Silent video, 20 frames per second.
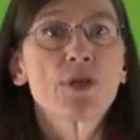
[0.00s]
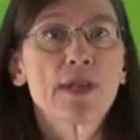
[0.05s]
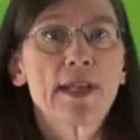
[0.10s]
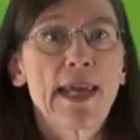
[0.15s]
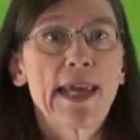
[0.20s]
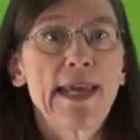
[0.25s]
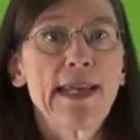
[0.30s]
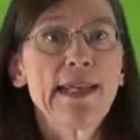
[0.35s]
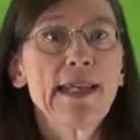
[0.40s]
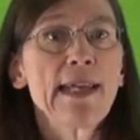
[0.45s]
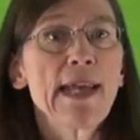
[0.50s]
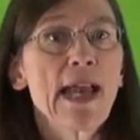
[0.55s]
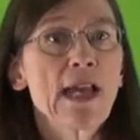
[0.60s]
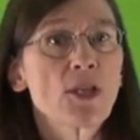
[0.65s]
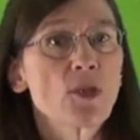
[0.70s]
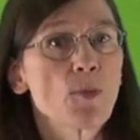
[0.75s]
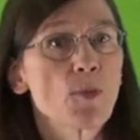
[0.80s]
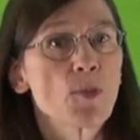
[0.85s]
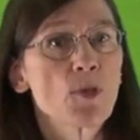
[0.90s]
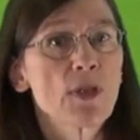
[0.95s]
gaining
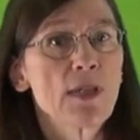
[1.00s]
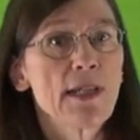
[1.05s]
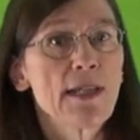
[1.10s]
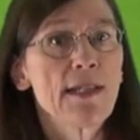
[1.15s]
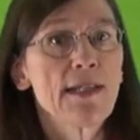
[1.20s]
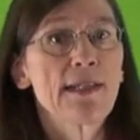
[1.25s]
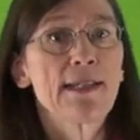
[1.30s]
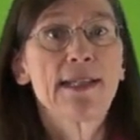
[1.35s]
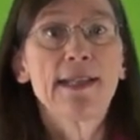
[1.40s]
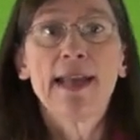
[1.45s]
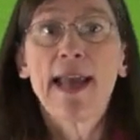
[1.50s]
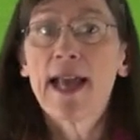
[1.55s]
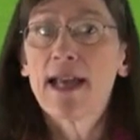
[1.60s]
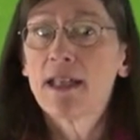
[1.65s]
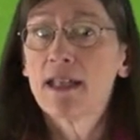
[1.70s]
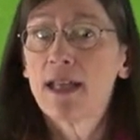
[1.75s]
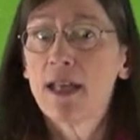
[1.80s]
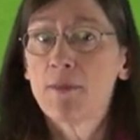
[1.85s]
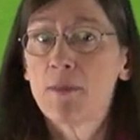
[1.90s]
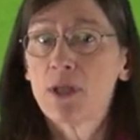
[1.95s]
expertise in
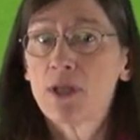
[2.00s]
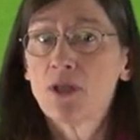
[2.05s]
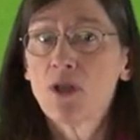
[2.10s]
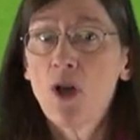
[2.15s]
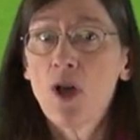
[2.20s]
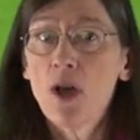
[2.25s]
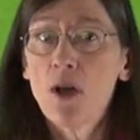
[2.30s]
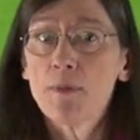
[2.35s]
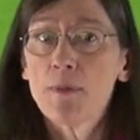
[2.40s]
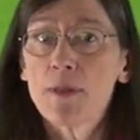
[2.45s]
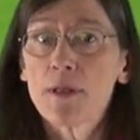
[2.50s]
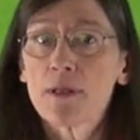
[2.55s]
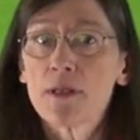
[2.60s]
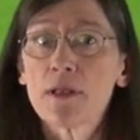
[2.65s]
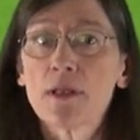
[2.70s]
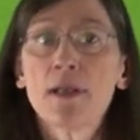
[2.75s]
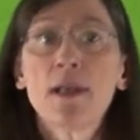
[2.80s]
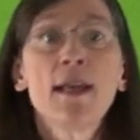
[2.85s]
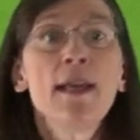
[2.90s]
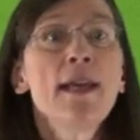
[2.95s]
academic
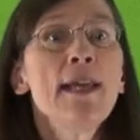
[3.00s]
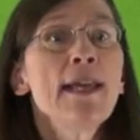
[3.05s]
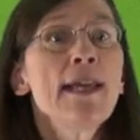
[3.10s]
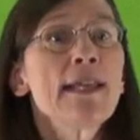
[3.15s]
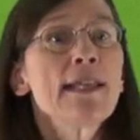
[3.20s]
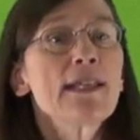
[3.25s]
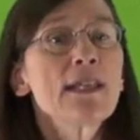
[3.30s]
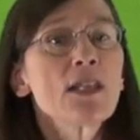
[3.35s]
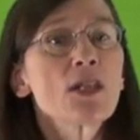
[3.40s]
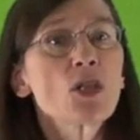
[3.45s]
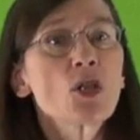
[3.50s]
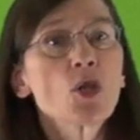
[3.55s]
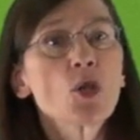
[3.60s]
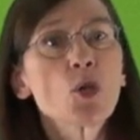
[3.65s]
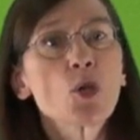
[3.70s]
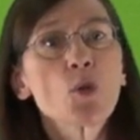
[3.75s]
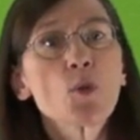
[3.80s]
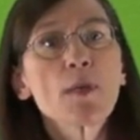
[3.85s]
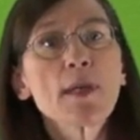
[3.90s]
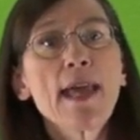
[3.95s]
topics is to
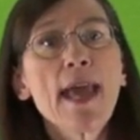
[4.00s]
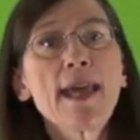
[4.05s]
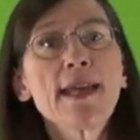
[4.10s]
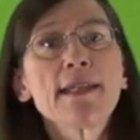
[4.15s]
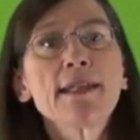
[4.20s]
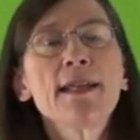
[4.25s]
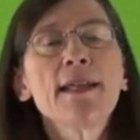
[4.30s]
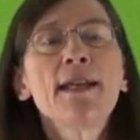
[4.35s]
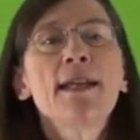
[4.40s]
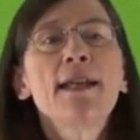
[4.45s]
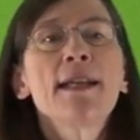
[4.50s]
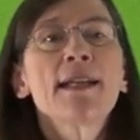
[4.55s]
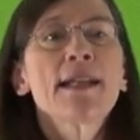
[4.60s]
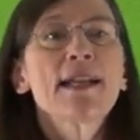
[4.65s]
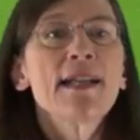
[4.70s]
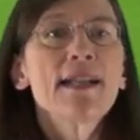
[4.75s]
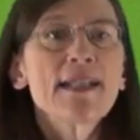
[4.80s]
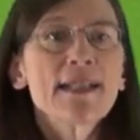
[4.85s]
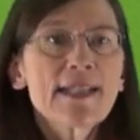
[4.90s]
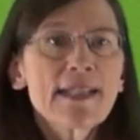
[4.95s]
create
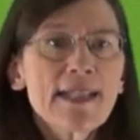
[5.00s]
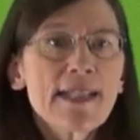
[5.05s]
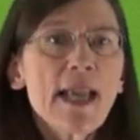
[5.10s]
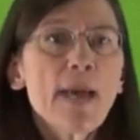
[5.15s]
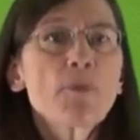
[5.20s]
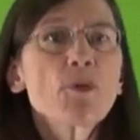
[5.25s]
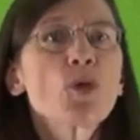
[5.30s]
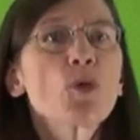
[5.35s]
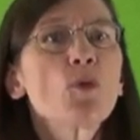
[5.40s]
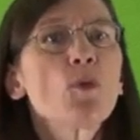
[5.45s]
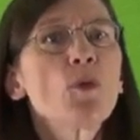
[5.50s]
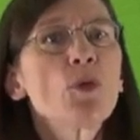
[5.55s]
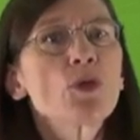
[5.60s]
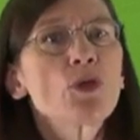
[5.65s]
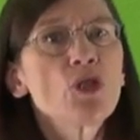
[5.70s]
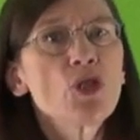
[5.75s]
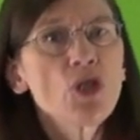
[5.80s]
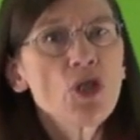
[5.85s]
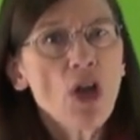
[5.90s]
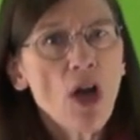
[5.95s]
conceptual
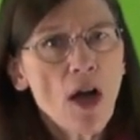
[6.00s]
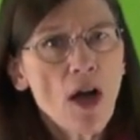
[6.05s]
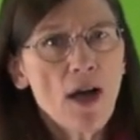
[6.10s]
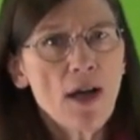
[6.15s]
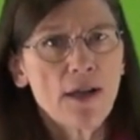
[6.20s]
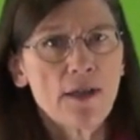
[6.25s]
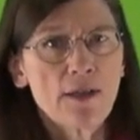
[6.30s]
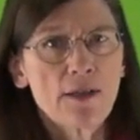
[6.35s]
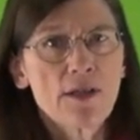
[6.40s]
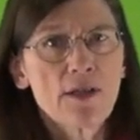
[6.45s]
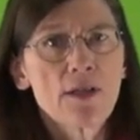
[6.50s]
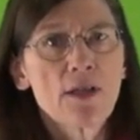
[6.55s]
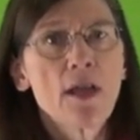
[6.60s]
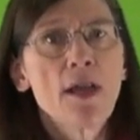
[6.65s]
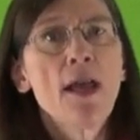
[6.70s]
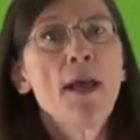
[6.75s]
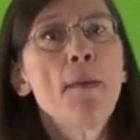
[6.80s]
chunks,